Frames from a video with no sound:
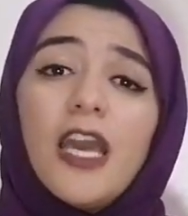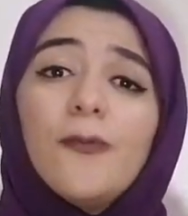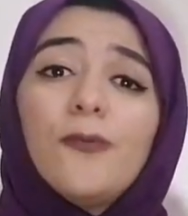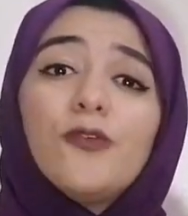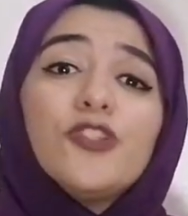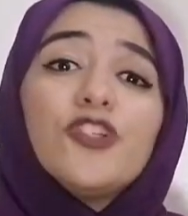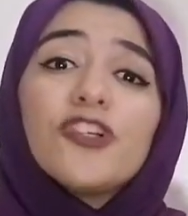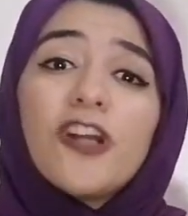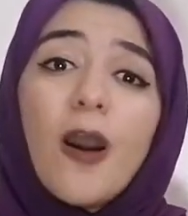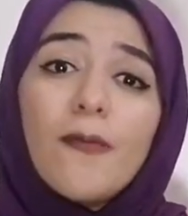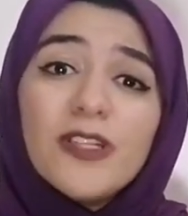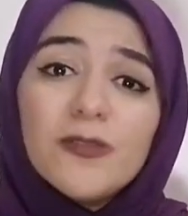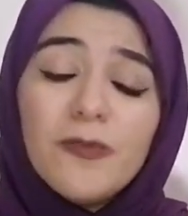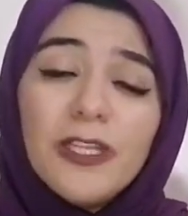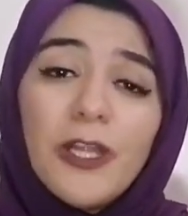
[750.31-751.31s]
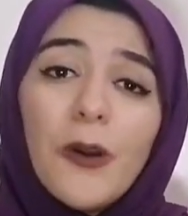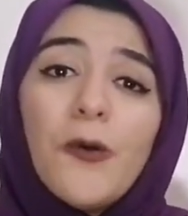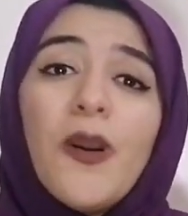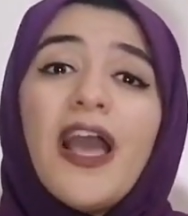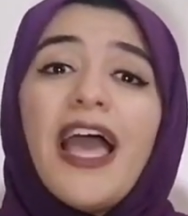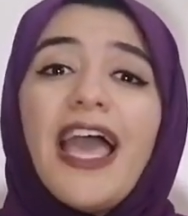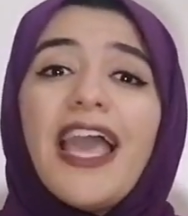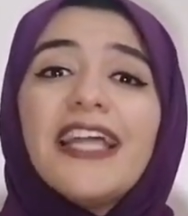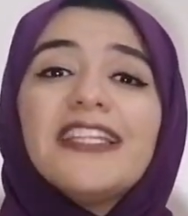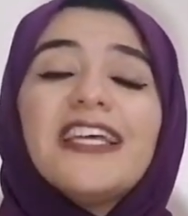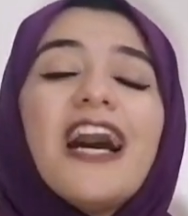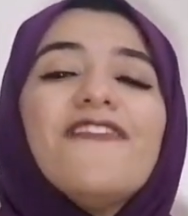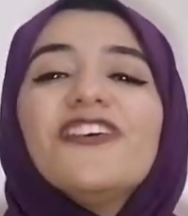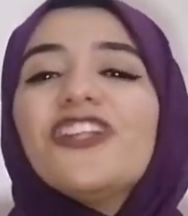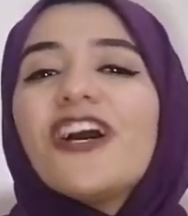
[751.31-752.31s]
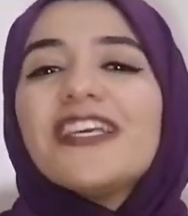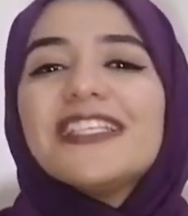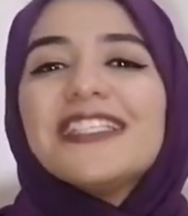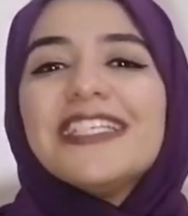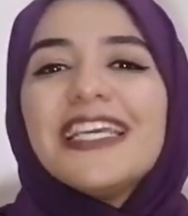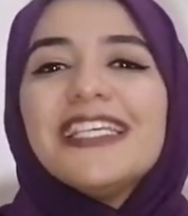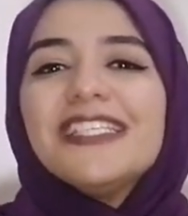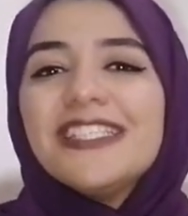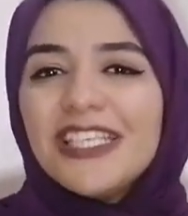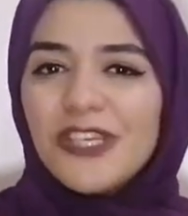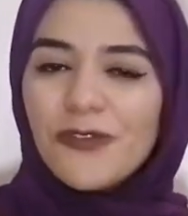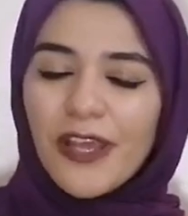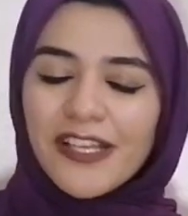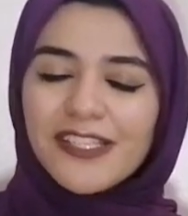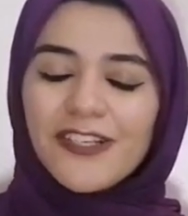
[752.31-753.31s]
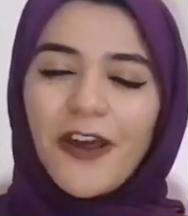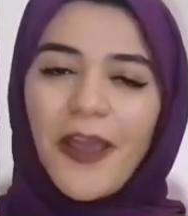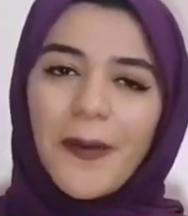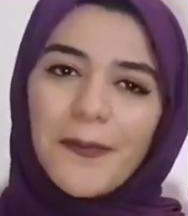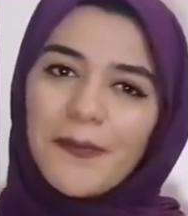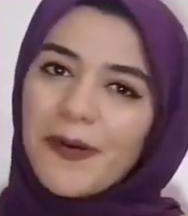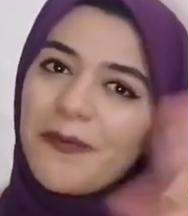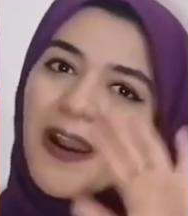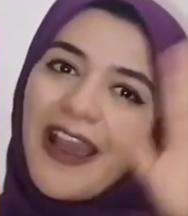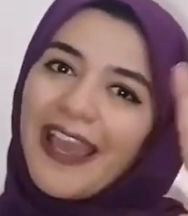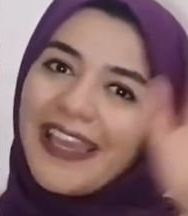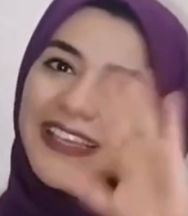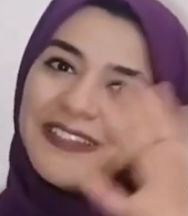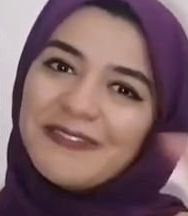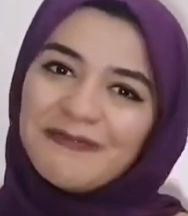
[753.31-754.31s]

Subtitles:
put your comments below, and have a nice day. See you next time. Bye bye.